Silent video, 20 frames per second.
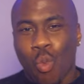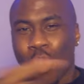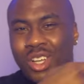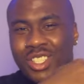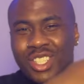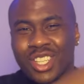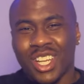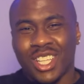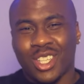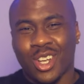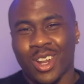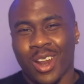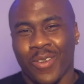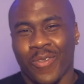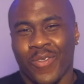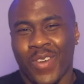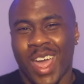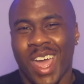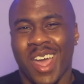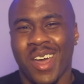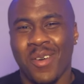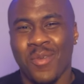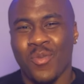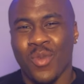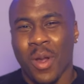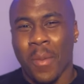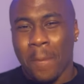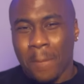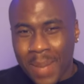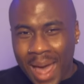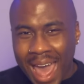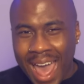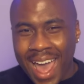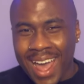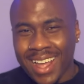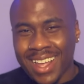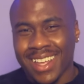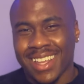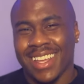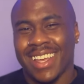What's good, Eternal fam? We're
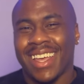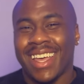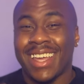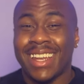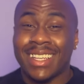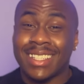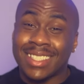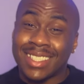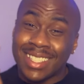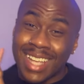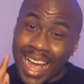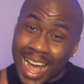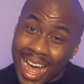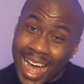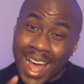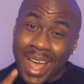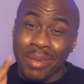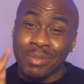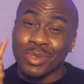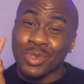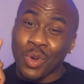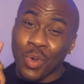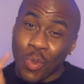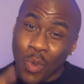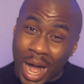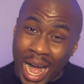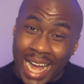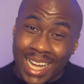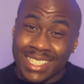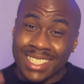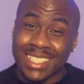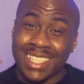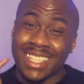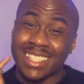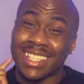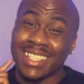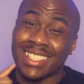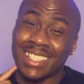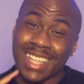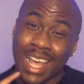back. It is time to watch
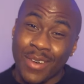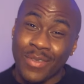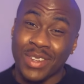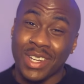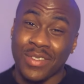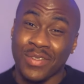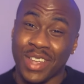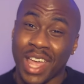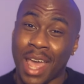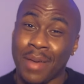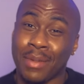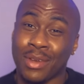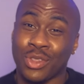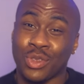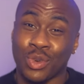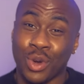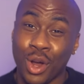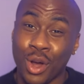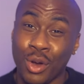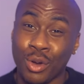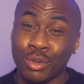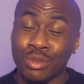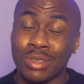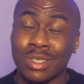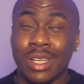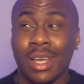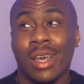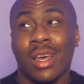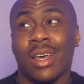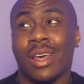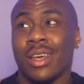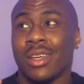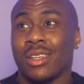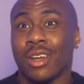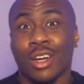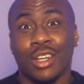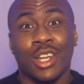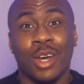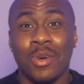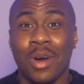season seven of Game of Thrones.
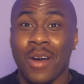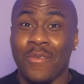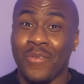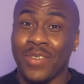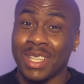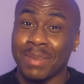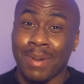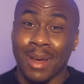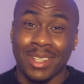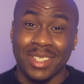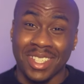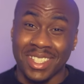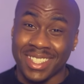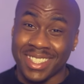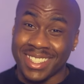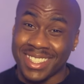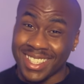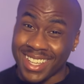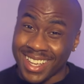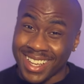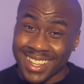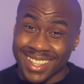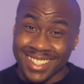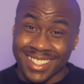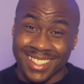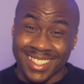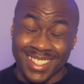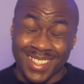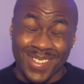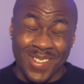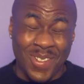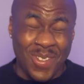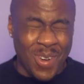Y'all know how I felt about season six.